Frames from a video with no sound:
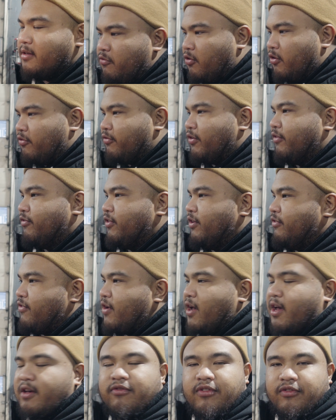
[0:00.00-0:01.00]
four
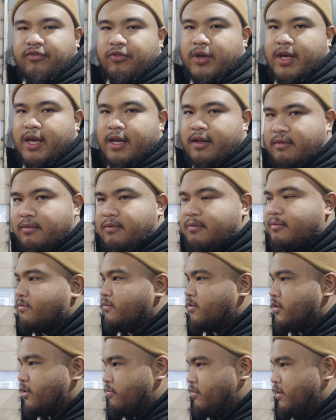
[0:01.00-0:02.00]
fifty-five if we can.
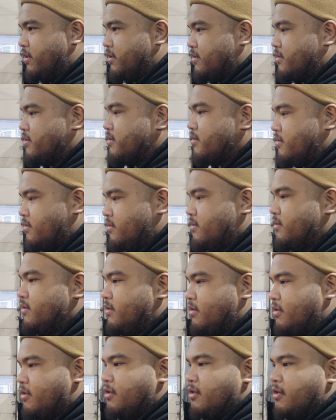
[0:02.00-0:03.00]
Yeah. To the wheels. That would be
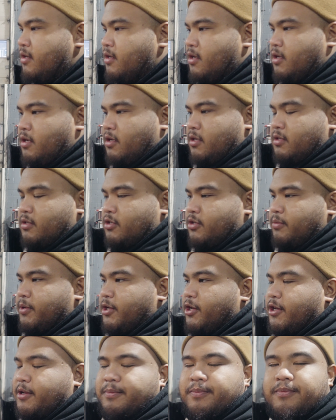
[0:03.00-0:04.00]
nice. Should be
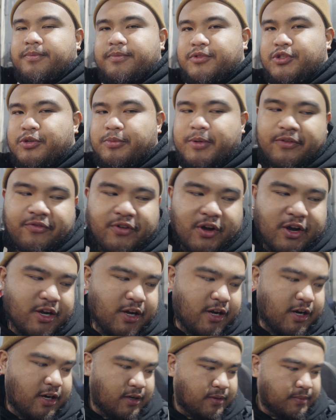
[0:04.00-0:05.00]
good. Should be yeah. a fun
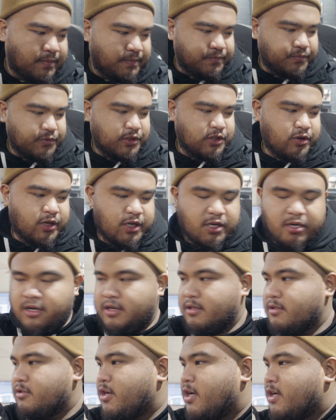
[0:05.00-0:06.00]
car. Street
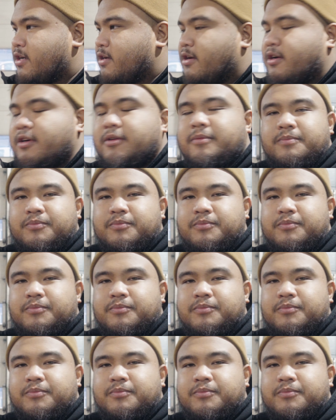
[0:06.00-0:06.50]
car, track car.